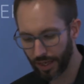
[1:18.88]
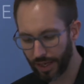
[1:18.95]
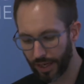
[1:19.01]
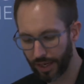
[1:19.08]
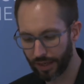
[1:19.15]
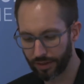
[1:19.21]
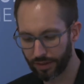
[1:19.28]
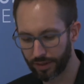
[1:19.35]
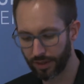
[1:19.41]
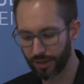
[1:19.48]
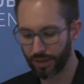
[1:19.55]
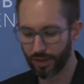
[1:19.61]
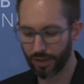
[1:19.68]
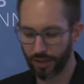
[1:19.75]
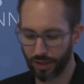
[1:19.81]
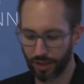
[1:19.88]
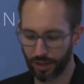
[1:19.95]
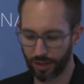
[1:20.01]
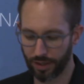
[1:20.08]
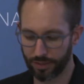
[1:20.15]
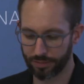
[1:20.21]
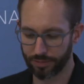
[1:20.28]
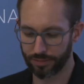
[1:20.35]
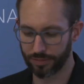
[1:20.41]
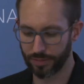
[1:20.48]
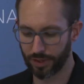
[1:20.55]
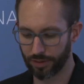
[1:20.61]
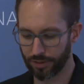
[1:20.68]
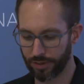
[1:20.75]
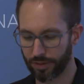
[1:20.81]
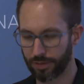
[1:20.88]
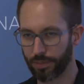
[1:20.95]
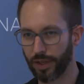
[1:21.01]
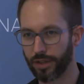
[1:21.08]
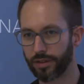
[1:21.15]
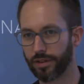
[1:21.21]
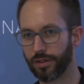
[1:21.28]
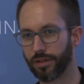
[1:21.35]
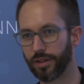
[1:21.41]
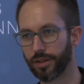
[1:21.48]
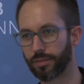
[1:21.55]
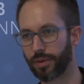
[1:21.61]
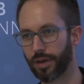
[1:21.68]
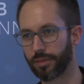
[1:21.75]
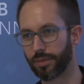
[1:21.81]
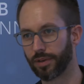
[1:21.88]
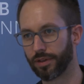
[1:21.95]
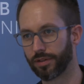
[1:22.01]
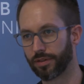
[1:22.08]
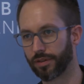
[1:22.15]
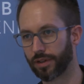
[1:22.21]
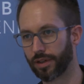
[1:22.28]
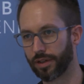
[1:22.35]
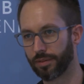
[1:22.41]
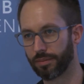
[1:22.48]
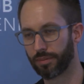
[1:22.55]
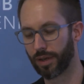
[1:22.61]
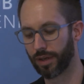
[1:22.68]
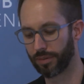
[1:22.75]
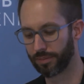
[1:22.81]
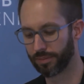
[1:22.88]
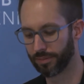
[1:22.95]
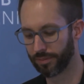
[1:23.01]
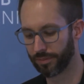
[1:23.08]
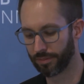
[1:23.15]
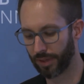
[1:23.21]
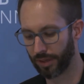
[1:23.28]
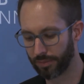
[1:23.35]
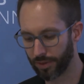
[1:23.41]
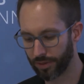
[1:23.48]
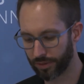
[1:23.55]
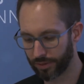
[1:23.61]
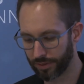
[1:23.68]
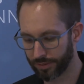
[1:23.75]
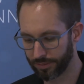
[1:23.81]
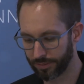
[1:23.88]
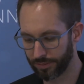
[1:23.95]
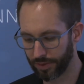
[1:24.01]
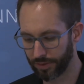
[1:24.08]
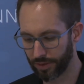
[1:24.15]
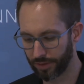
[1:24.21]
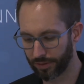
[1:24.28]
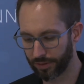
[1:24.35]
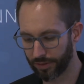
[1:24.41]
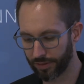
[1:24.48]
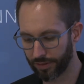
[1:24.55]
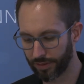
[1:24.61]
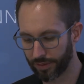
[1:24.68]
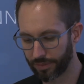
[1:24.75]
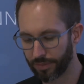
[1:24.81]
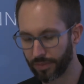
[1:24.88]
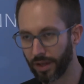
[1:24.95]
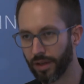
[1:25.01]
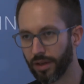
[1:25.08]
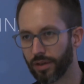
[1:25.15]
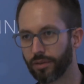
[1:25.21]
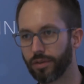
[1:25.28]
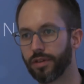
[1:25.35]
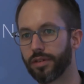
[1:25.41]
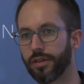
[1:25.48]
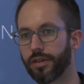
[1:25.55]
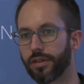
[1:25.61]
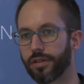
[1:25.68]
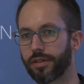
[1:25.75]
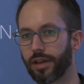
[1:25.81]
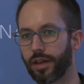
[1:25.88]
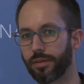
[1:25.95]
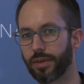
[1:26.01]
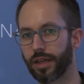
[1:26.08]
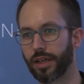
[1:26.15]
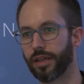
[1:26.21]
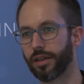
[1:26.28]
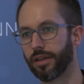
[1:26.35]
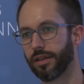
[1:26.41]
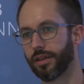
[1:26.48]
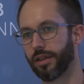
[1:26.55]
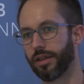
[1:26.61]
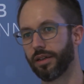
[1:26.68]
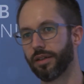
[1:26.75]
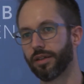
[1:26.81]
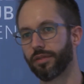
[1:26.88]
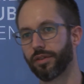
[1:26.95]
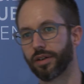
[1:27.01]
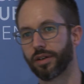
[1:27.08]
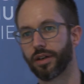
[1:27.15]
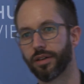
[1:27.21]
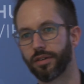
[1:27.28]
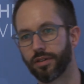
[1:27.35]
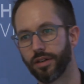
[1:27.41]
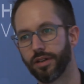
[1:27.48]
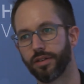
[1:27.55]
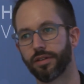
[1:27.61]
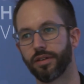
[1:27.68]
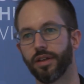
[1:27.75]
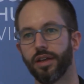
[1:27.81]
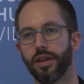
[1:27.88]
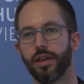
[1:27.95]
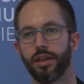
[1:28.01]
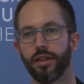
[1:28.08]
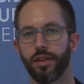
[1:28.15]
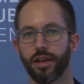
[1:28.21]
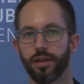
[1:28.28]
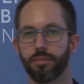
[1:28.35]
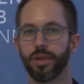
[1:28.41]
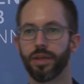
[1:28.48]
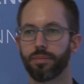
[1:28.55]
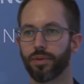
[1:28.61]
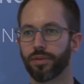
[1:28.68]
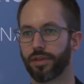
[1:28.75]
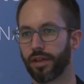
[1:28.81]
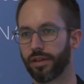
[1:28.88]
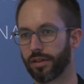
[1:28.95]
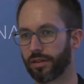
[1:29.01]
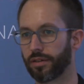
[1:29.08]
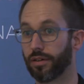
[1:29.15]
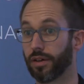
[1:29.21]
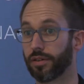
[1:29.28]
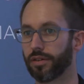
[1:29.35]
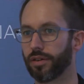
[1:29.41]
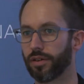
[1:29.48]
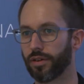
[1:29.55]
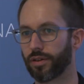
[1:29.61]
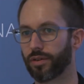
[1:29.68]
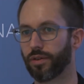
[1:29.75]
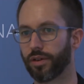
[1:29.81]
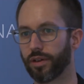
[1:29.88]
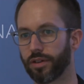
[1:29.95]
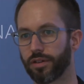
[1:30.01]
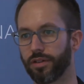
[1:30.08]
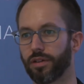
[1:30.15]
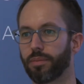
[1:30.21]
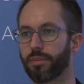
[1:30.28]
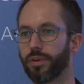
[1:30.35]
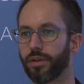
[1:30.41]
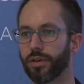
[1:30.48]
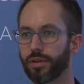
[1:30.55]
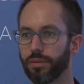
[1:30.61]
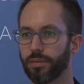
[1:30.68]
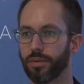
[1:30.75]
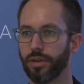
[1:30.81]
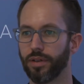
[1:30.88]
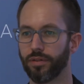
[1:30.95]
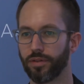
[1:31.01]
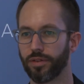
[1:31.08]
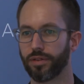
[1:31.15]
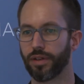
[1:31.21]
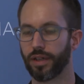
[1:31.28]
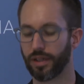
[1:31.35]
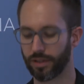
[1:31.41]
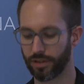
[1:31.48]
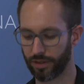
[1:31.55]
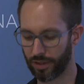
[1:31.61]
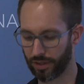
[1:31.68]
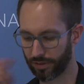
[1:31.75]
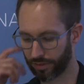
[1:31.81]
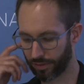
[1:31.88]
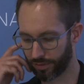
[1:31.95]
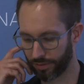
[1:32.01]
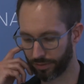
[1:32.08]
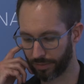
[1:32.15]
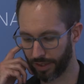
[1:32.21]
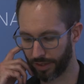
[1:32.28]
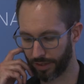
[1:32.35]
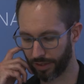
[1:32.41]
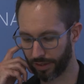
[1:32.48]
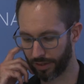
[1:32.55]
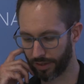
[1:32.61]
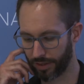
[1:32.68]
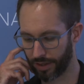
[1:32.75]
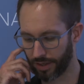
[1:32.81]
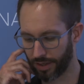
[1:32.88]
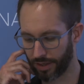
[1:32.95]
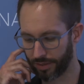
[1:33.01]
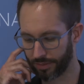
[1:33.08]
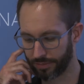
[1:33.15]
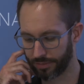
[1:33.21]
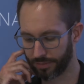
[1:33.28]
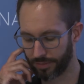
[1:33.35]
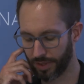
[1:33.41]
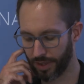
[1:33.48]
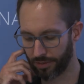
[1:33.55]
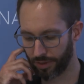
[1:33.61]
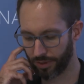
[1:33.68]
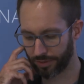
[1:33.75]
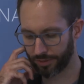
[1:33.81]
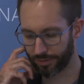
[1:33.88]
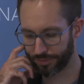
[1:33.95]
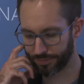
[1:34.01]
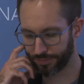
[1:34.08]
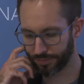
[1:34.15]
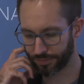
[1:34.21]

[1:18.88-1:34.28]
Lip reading: And despite the unique properties of the kind of bimodal US system, we see this time and again in different countries that people tend to cluster according to their political beliefs in social media networks.